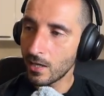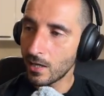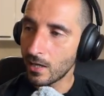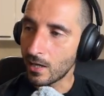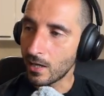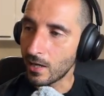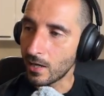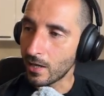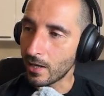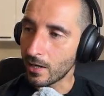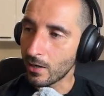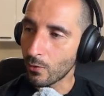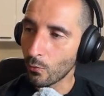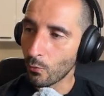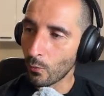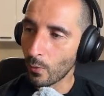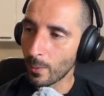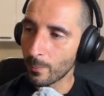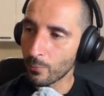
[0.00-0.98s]
uh,
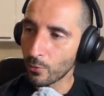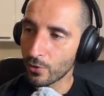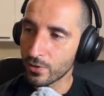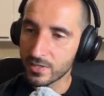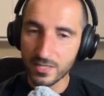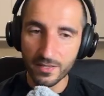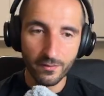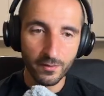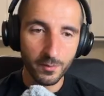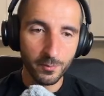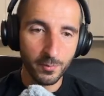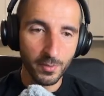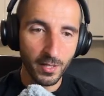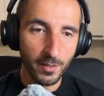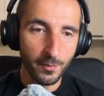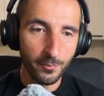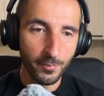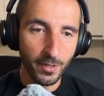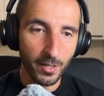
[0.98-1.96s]
1.7
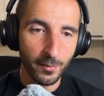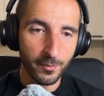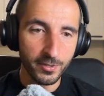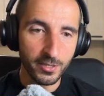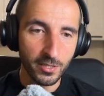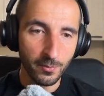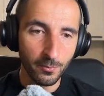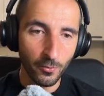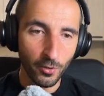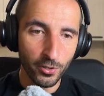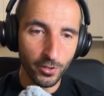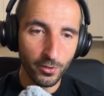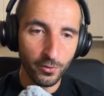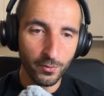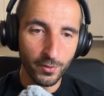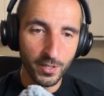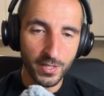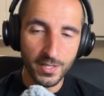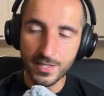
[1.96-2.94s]
billion parameter
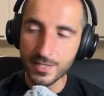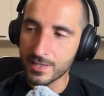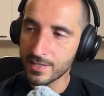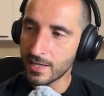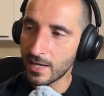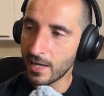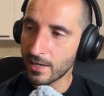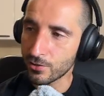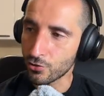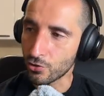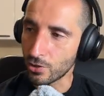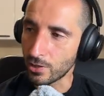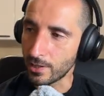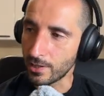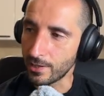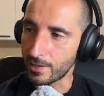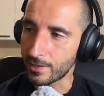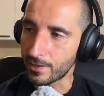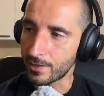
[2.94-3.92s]
model is
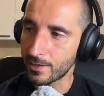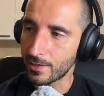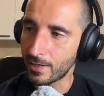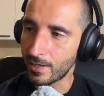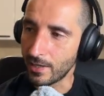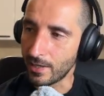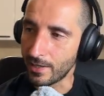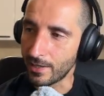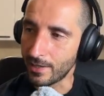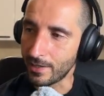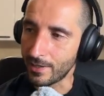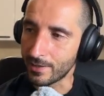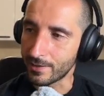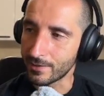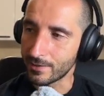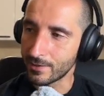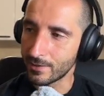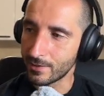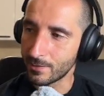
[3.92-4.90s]
actually uh,
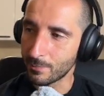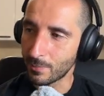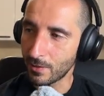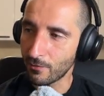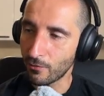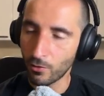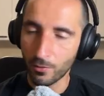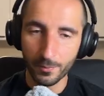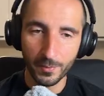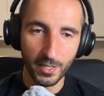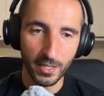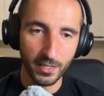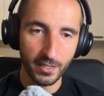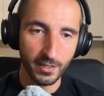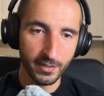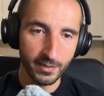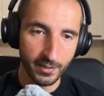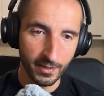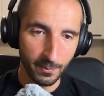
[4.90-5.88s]
performing
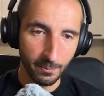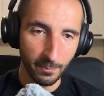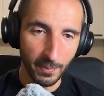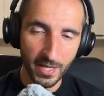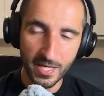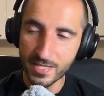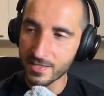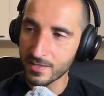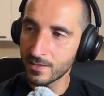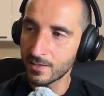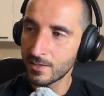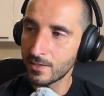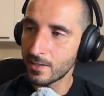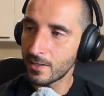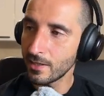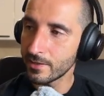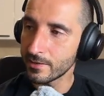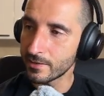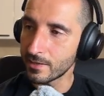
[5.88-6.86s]
the best.
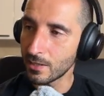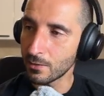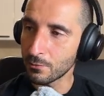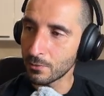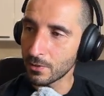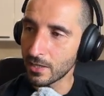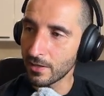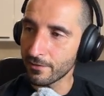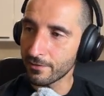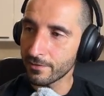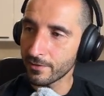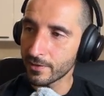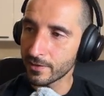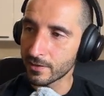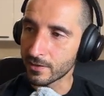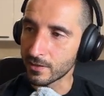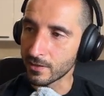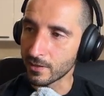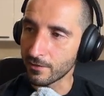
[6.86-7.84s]
Then we have
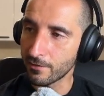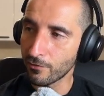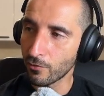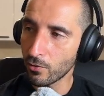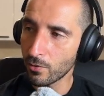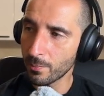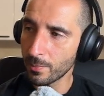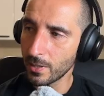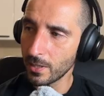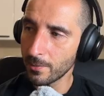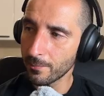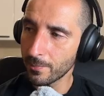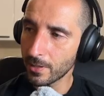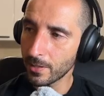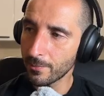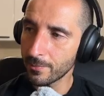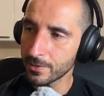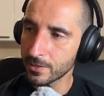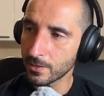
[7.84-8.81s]
the 4 billion
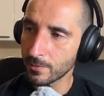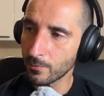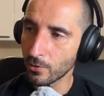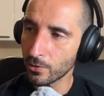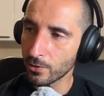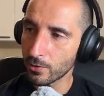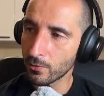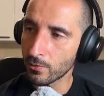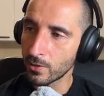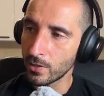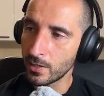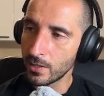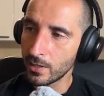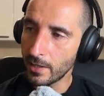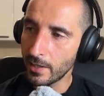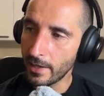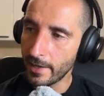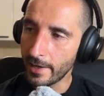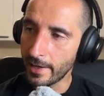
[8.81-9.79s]
parameter model,
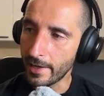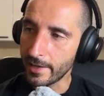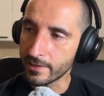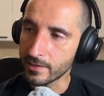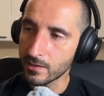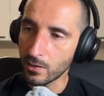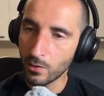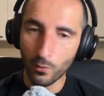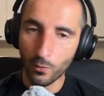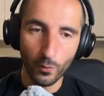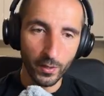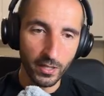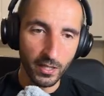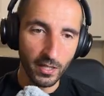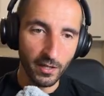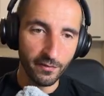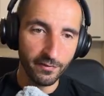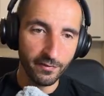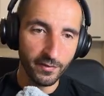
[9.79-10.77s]
and we
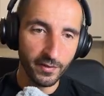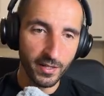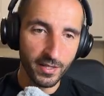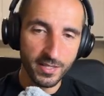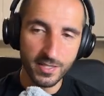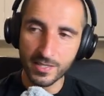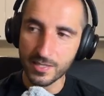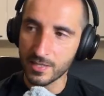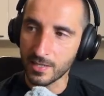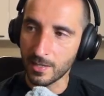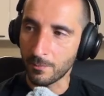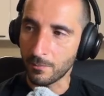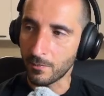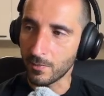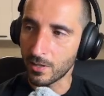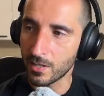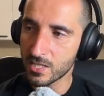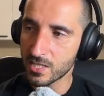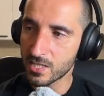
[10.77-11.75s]
have
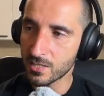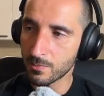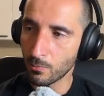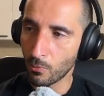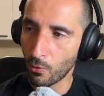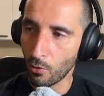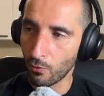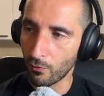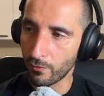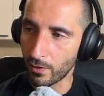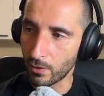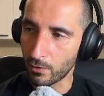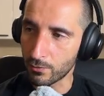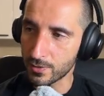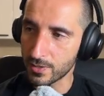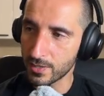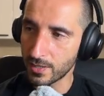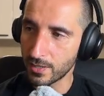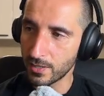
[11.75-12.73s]
some small
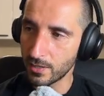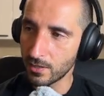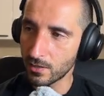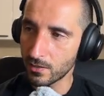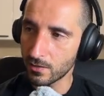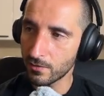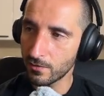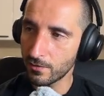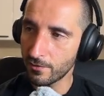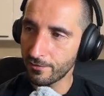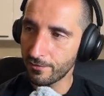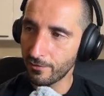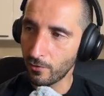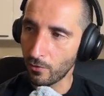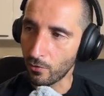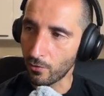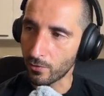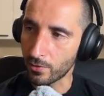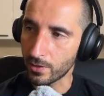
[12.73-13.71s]
values here
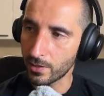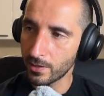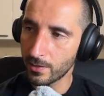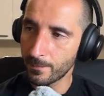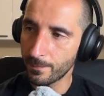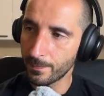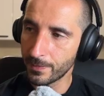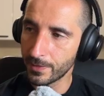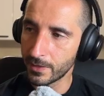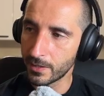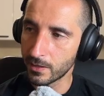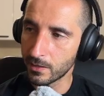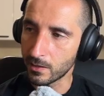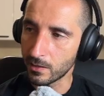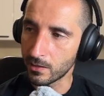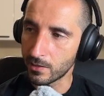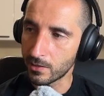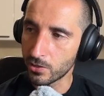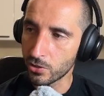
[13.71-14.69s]
for
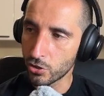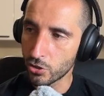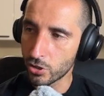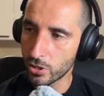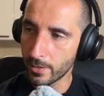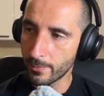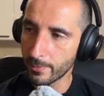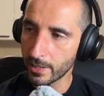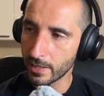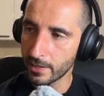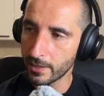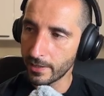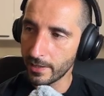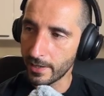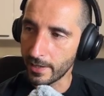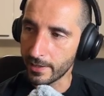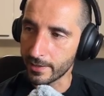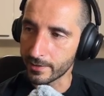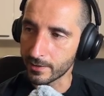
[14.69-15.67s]
the Gemma
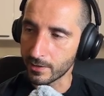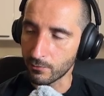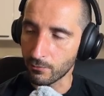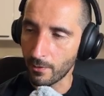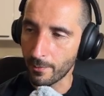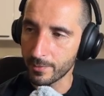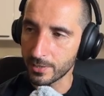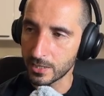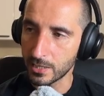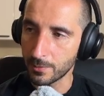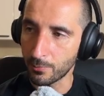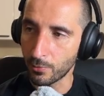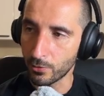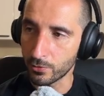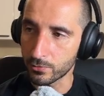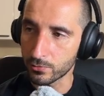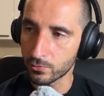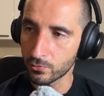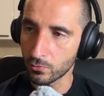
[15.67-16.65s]
and the Llama
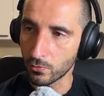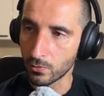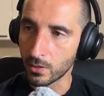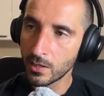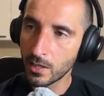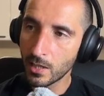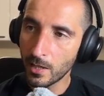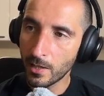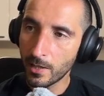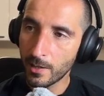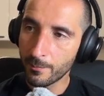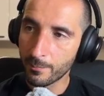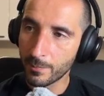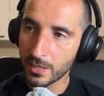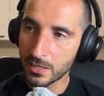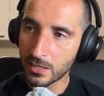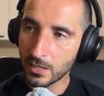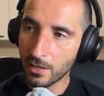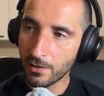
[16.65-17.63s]
3.2.
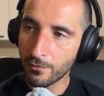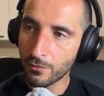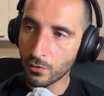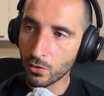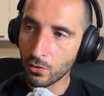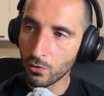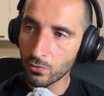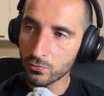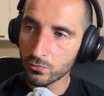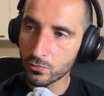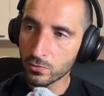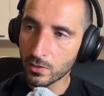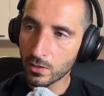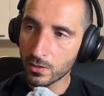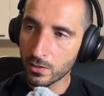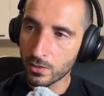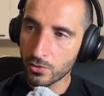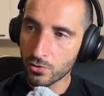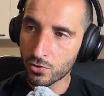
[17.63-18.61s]
But if you go to
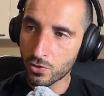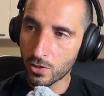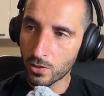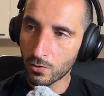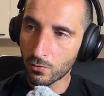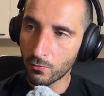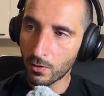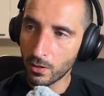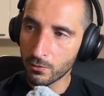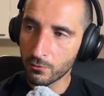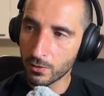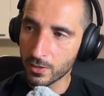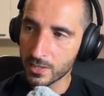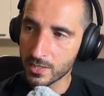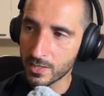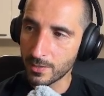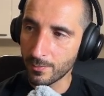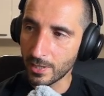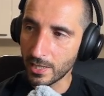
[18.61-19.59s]
the Jaro Winkler
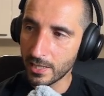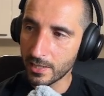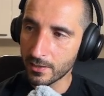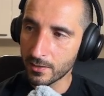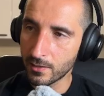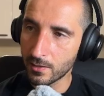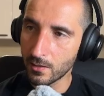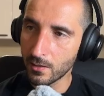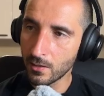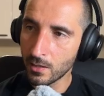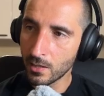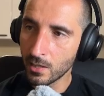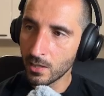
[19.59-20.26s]
similarity,